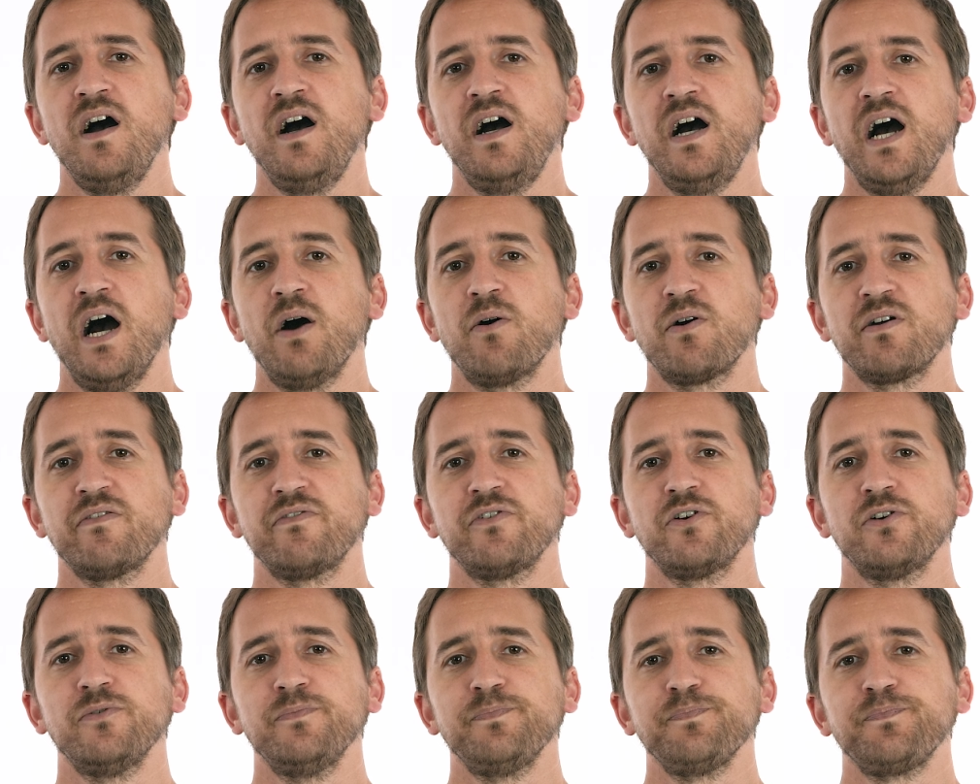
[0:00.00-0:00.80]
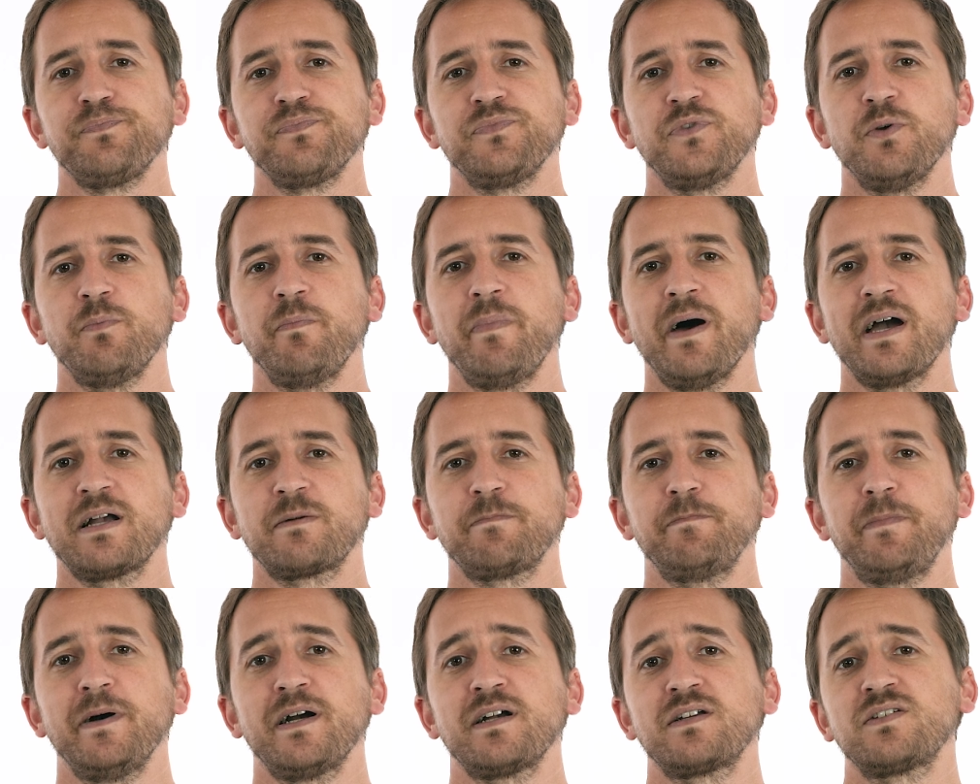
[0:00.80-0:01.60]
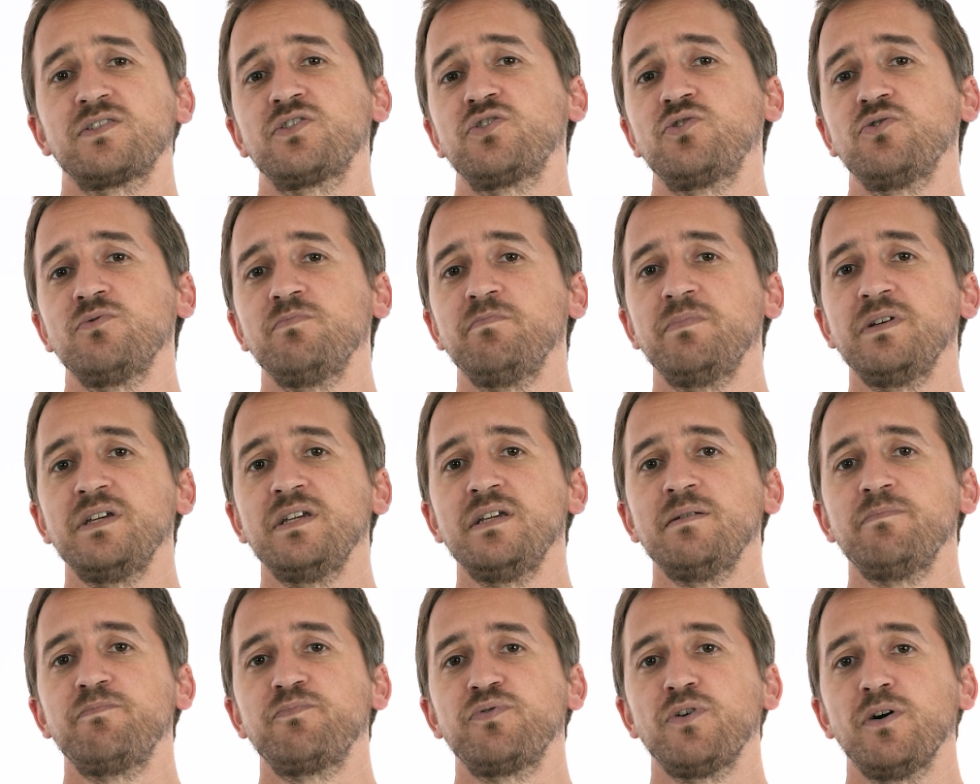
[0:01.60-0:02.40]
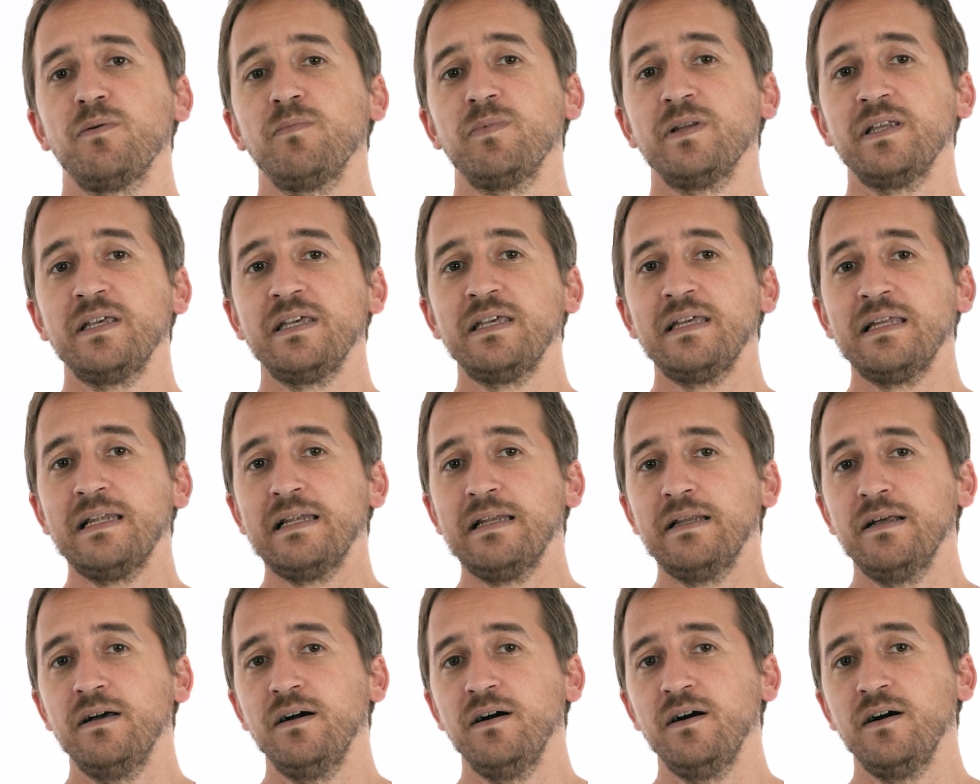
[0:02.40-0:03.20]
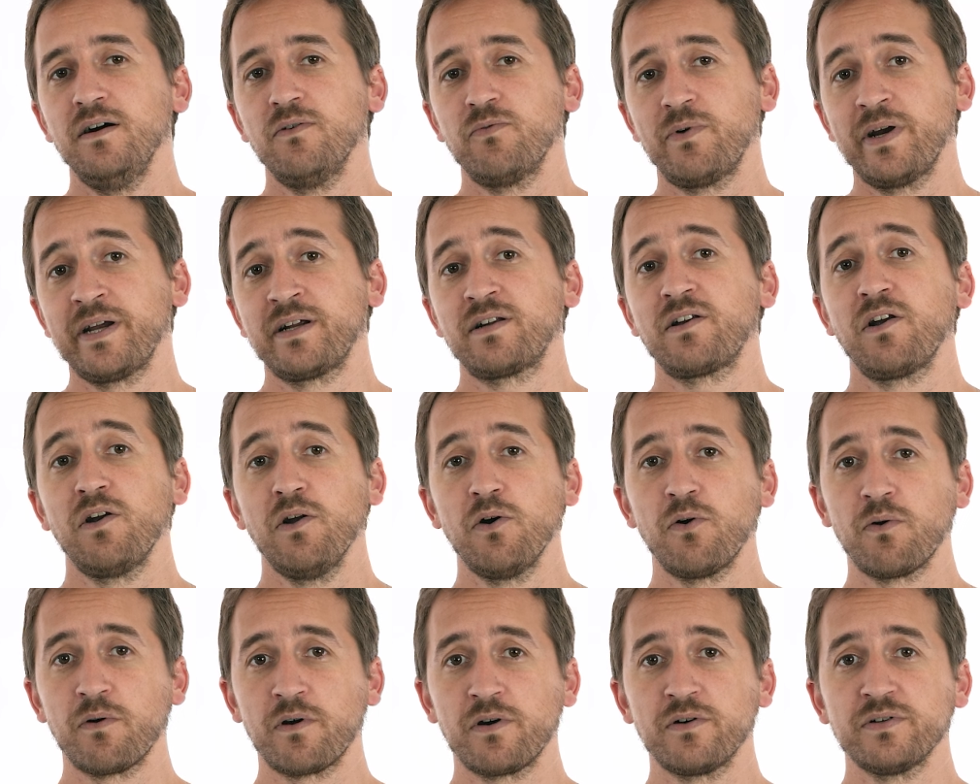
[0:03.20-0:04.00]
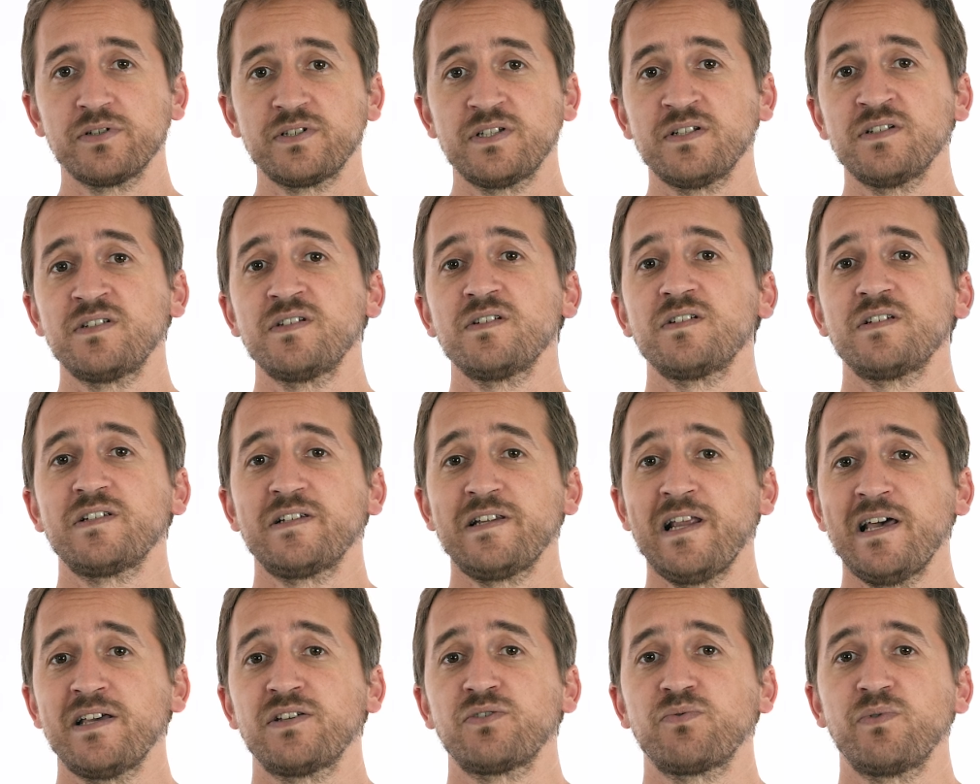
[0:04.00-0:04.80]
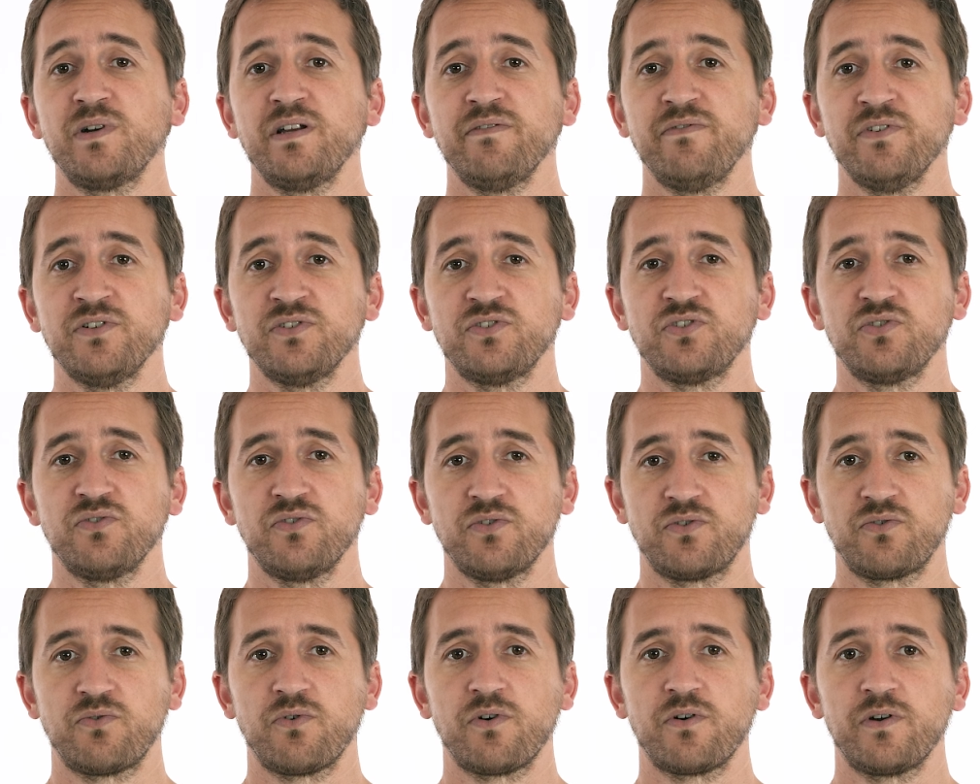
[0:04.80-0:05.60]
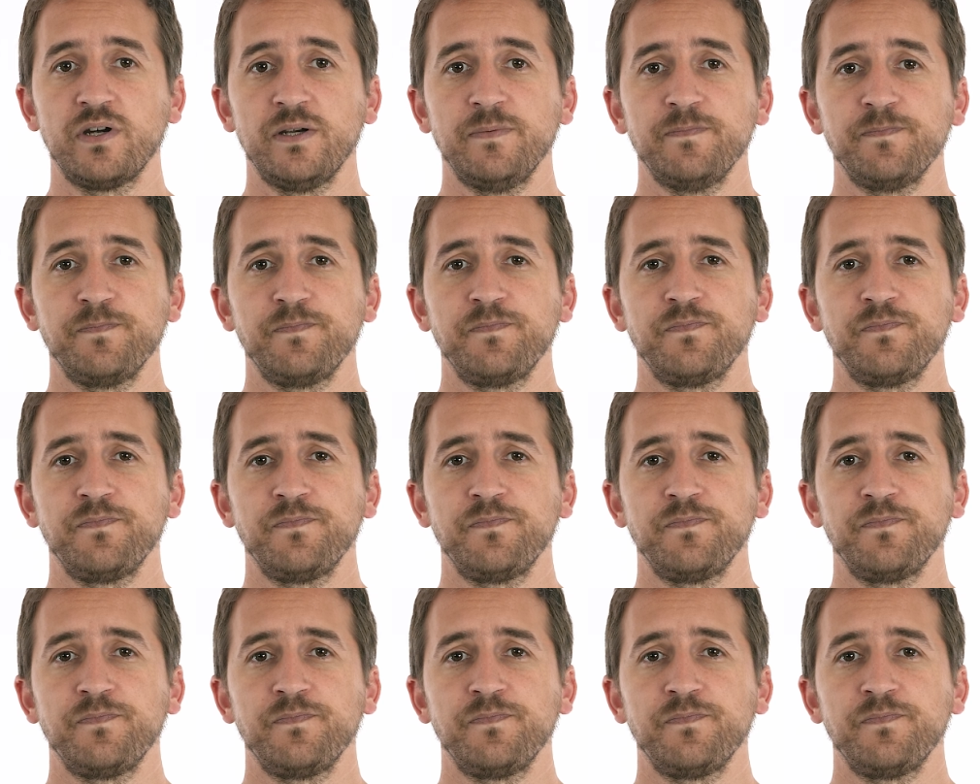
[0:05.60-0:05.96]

However, the backpacks should be probably ranked lower since it's less relevant to the query.